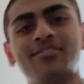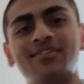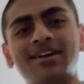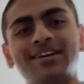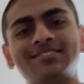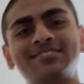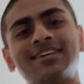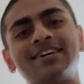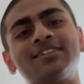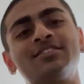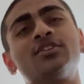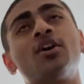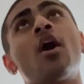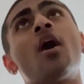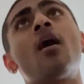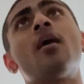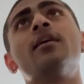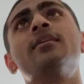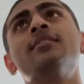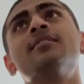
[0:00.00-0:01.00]
then I said,
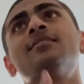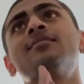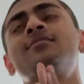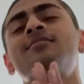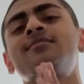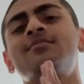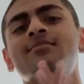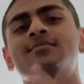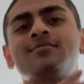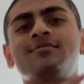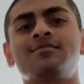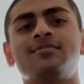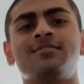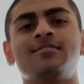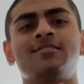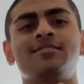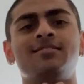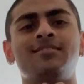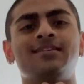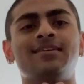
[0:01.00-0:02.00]
God,
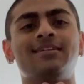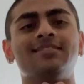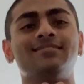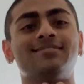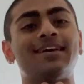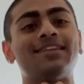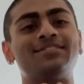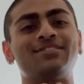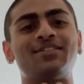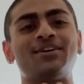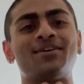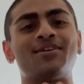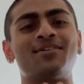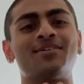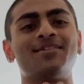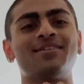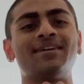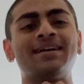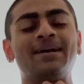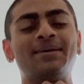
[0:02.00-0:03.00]
let
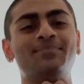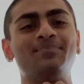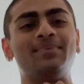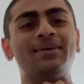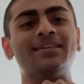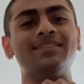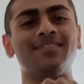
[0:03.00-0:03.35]
there be